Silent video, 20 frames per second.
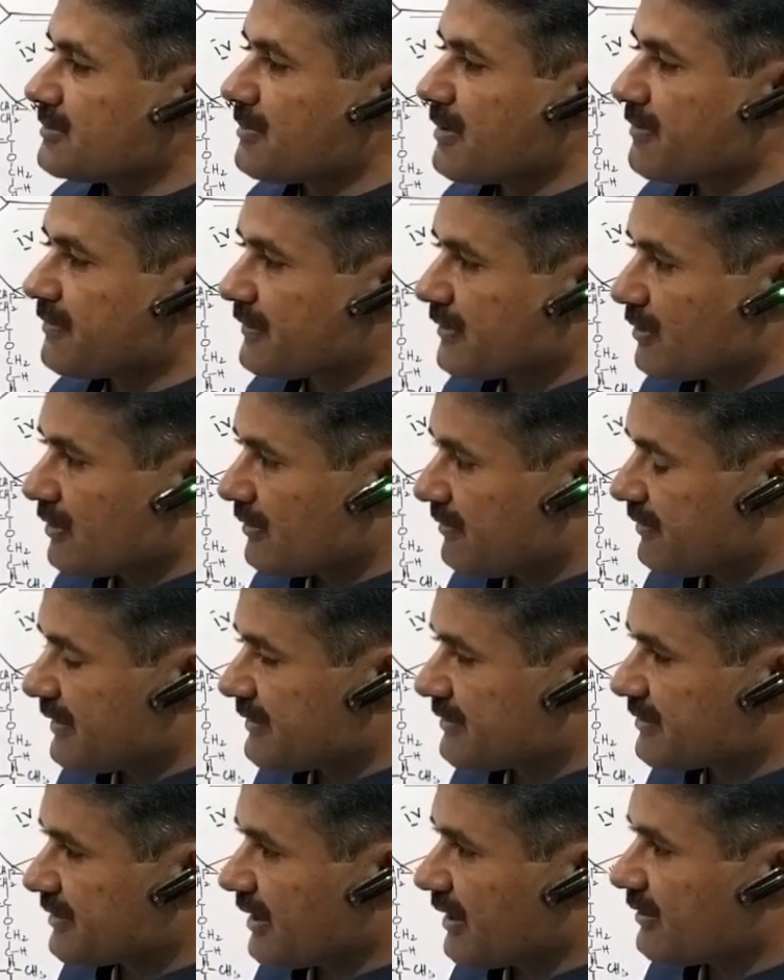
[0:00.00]
of chlorophyll
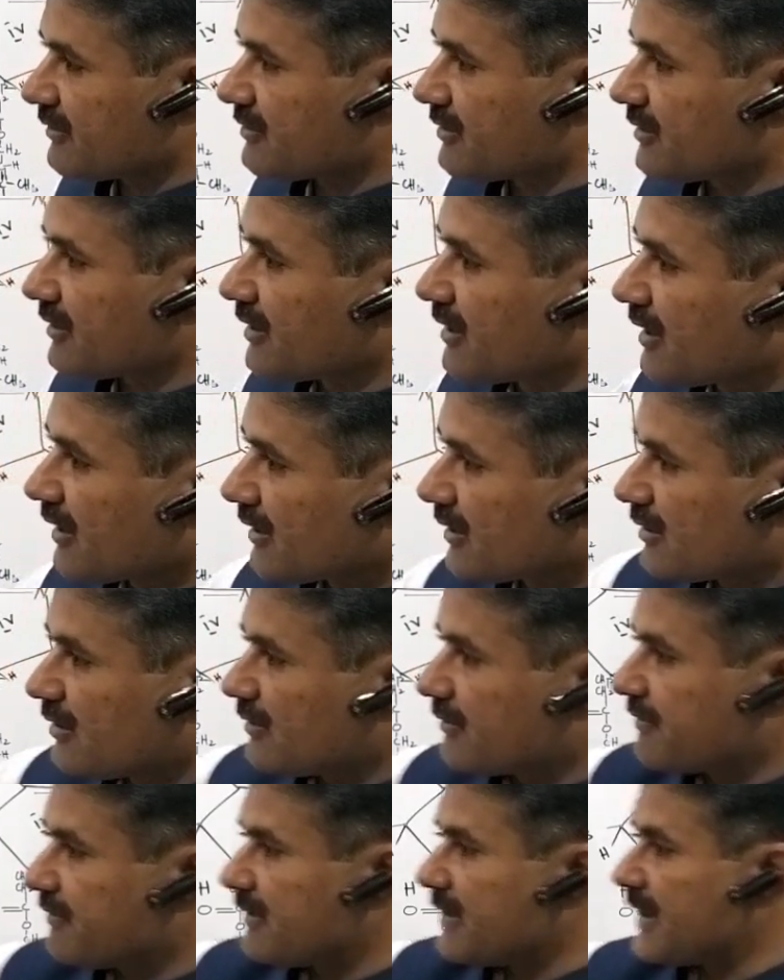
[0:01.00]
is concerned,
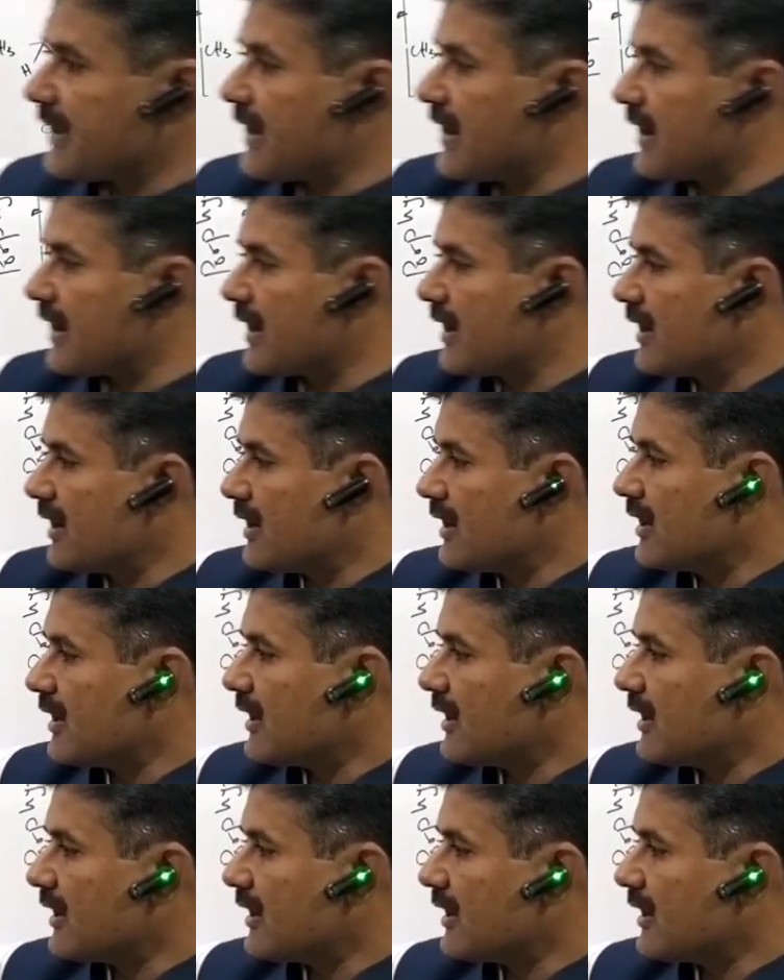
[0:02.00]
chlorophyll A,